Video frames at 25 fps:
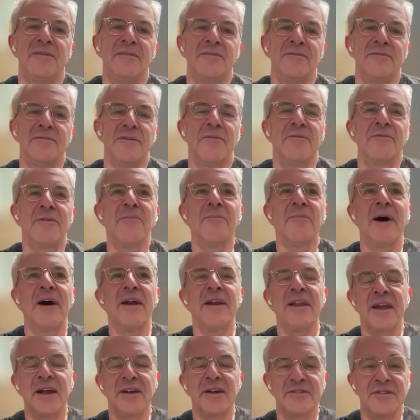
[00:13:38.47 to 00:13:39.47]

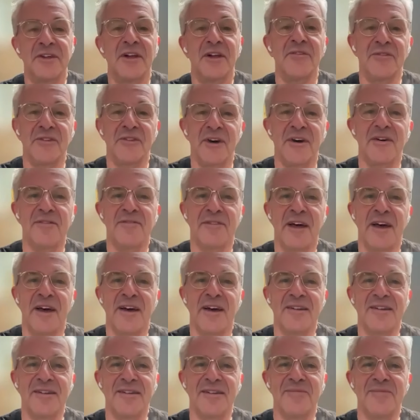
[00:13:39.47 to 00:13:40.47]
reminding ourselves of
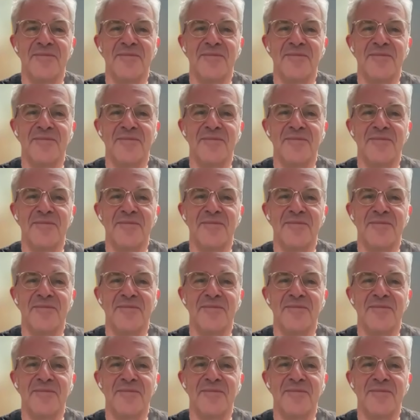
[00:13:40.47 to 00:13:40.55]
that